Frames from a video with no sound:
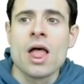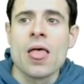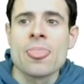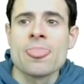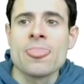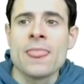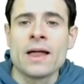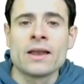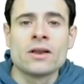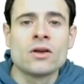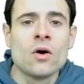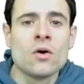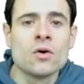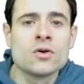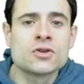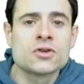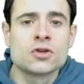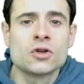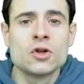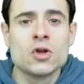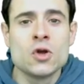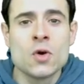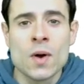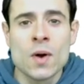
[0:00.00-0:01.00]
that goes to
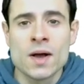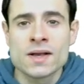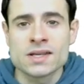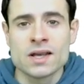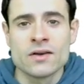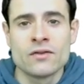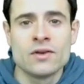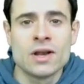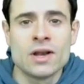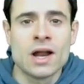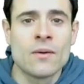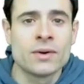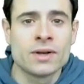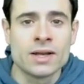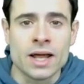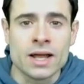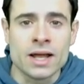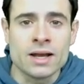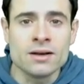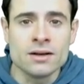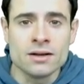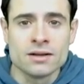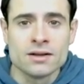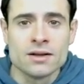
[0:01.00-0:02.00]
the US every now and
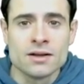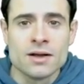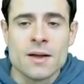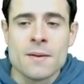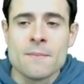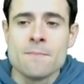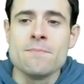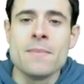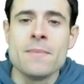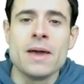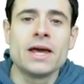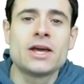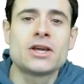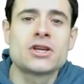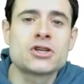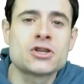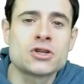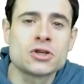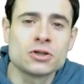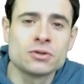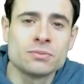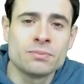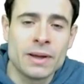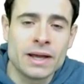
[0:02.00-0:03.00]
then, make
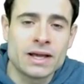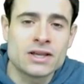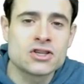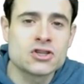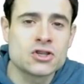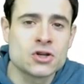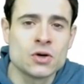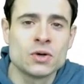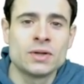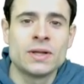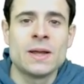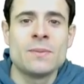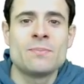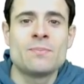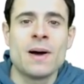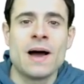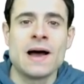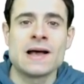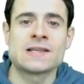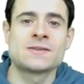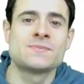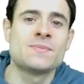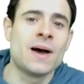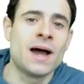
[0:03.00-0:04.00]
sure make sure they
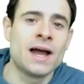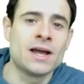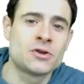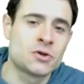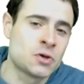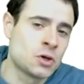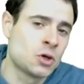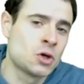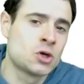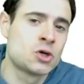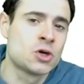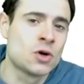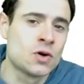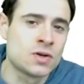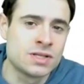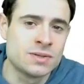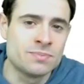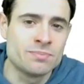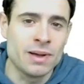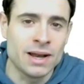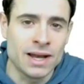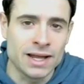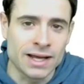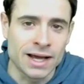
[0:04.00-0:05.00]
pass by Trader Joe's in
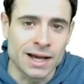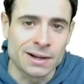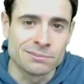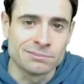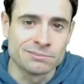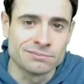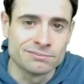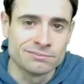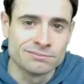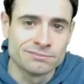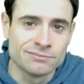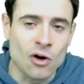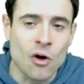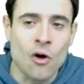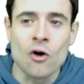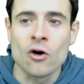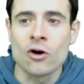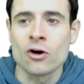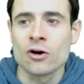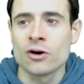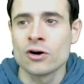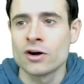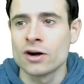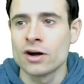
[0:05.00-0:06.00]
Bellingham
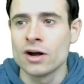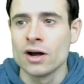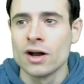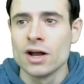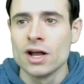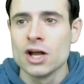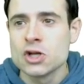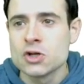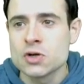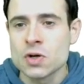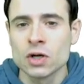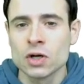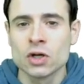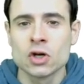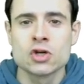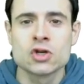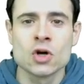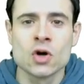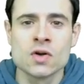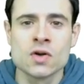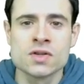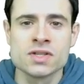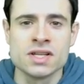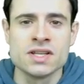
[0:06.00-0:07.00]
or Trader
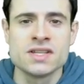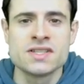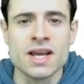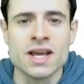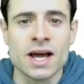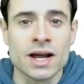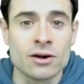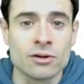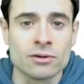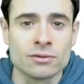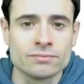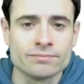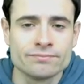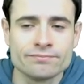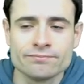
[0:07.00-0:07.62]
Joe's in Seattle.